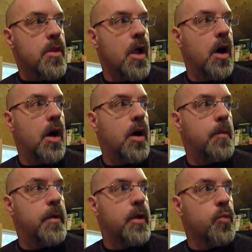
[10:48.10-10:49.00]

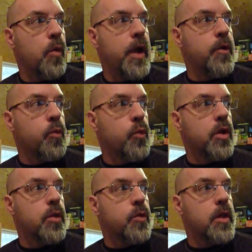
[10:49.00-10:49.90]
Um, it rained
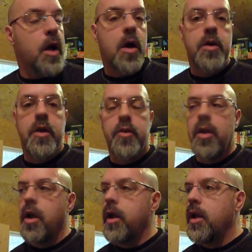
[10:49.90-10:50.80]
really really hard the other
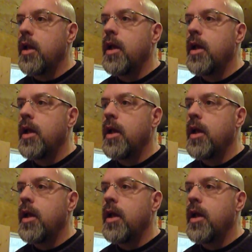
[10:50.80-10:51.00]
night